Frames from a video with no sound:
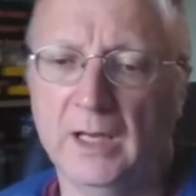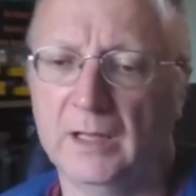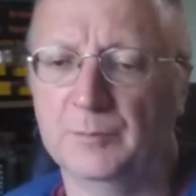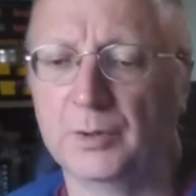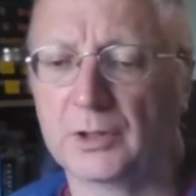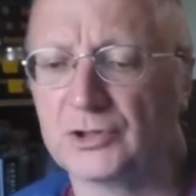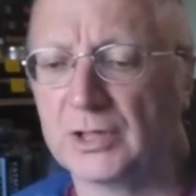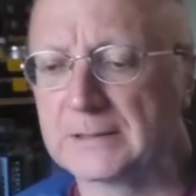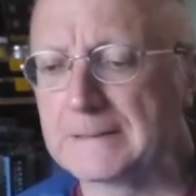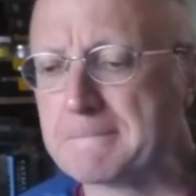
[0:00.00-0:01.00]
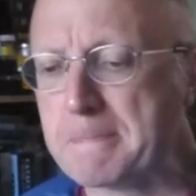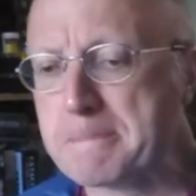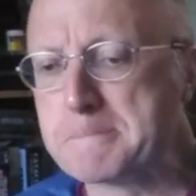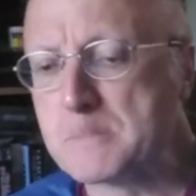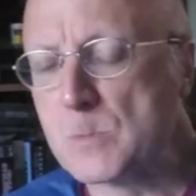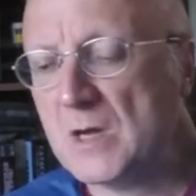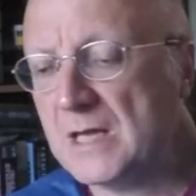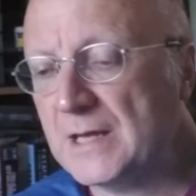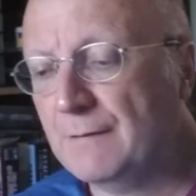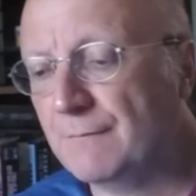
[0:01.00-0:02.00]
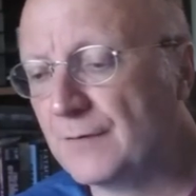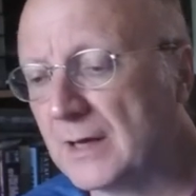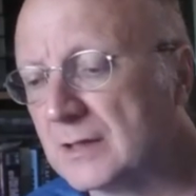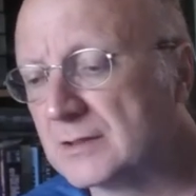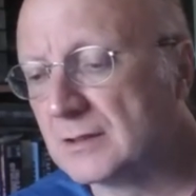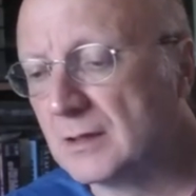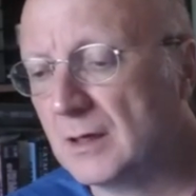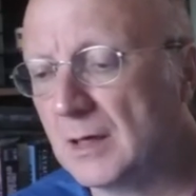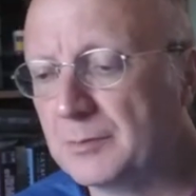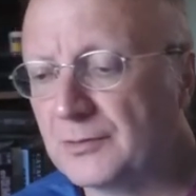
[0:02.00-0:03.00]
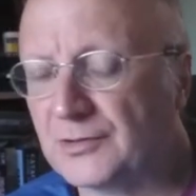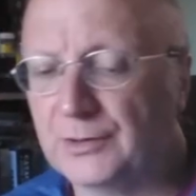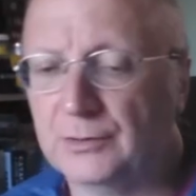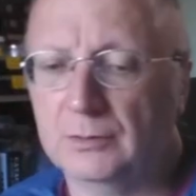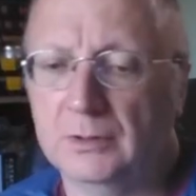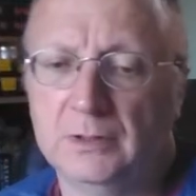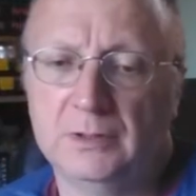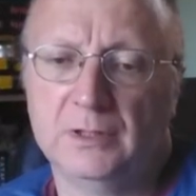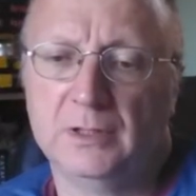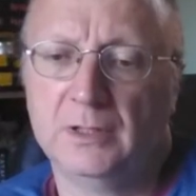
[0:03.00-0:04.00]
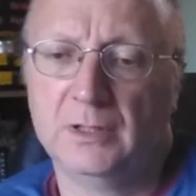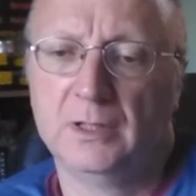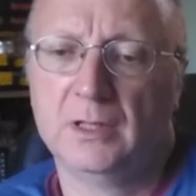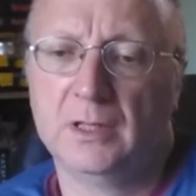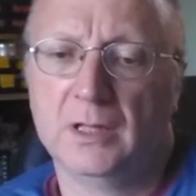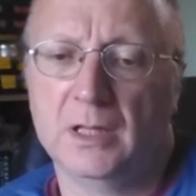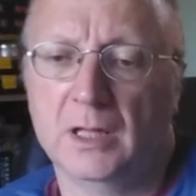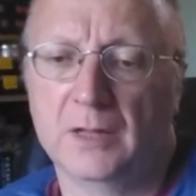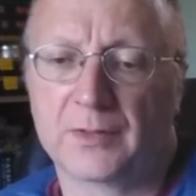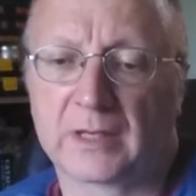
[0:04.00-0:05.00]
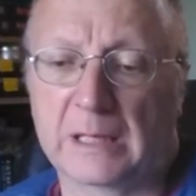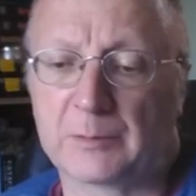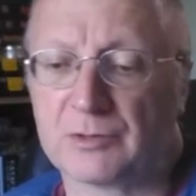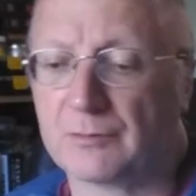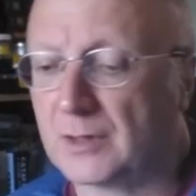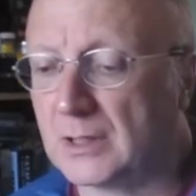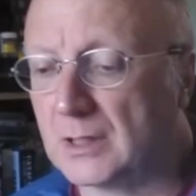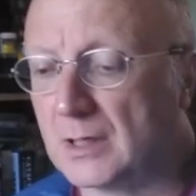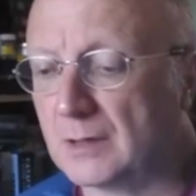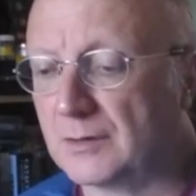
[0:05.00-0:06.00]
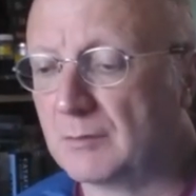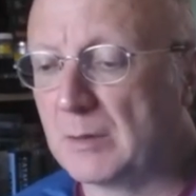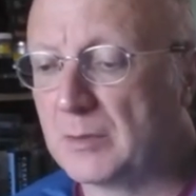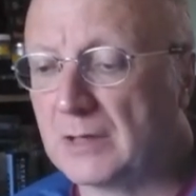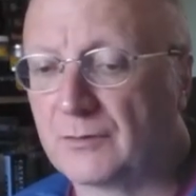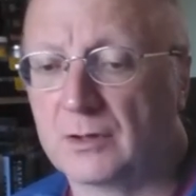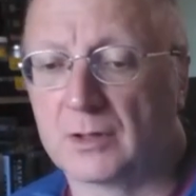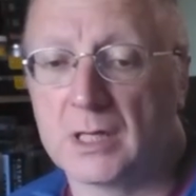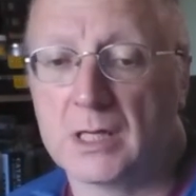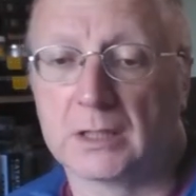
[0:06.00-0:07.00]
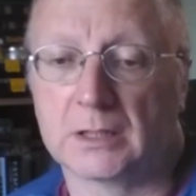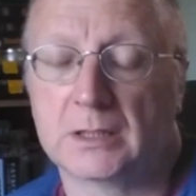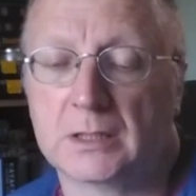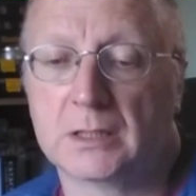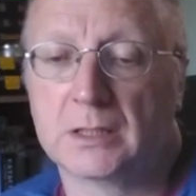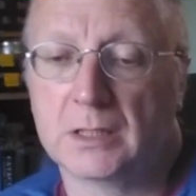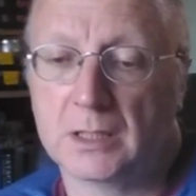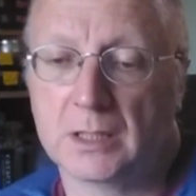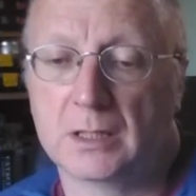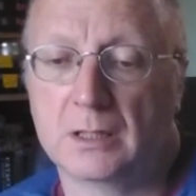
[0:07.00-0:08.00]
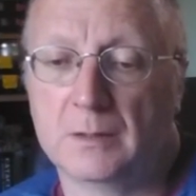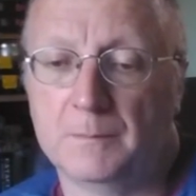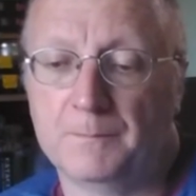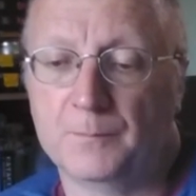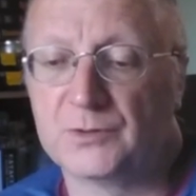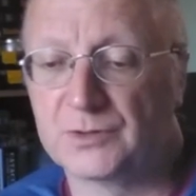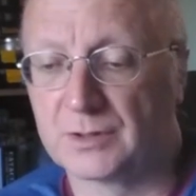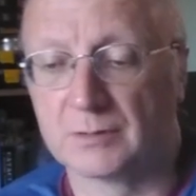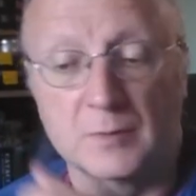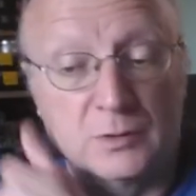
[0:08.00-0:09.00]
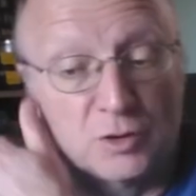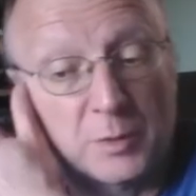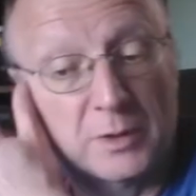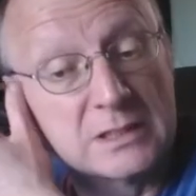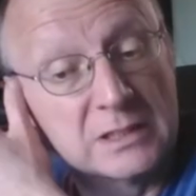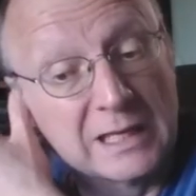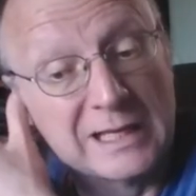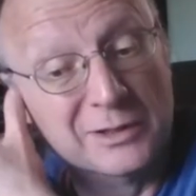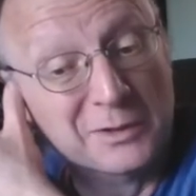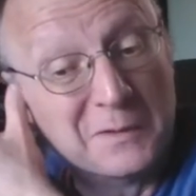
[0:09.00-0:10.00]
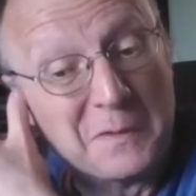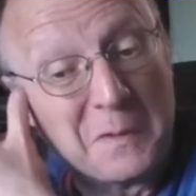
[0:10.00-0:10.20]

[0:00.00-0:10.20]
and pull a chit. In fact, up until the capture of the Mamiev Kurgan, which is a dominating hill